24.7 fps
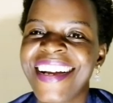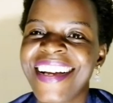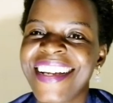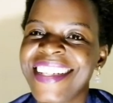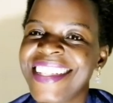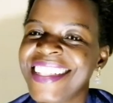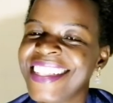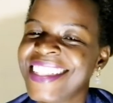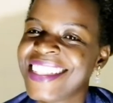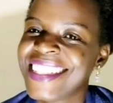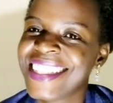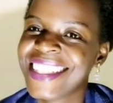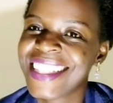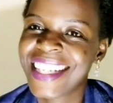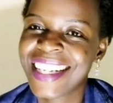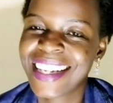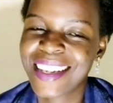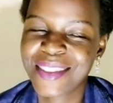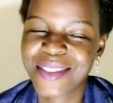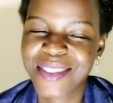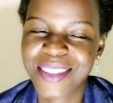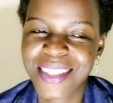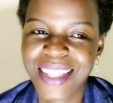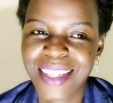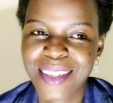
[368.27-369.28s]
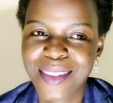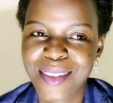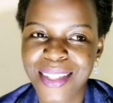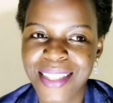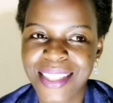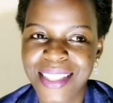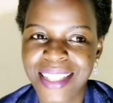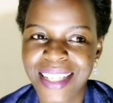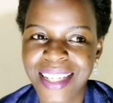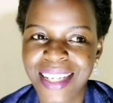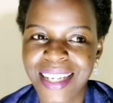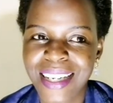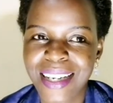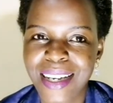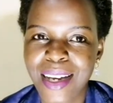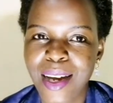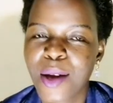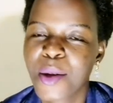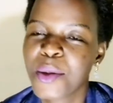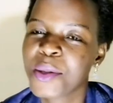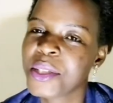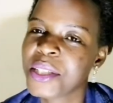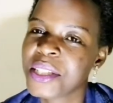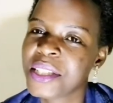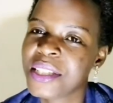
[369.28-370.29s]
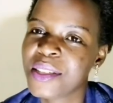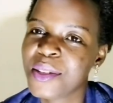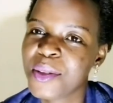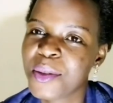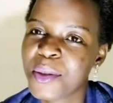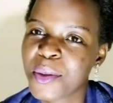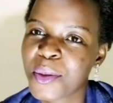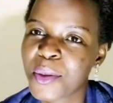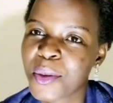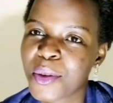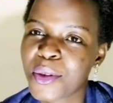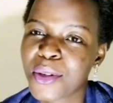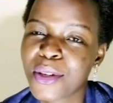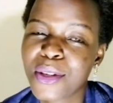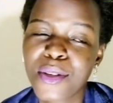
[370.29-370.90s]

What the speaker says: And she laughed and was like, how did you know?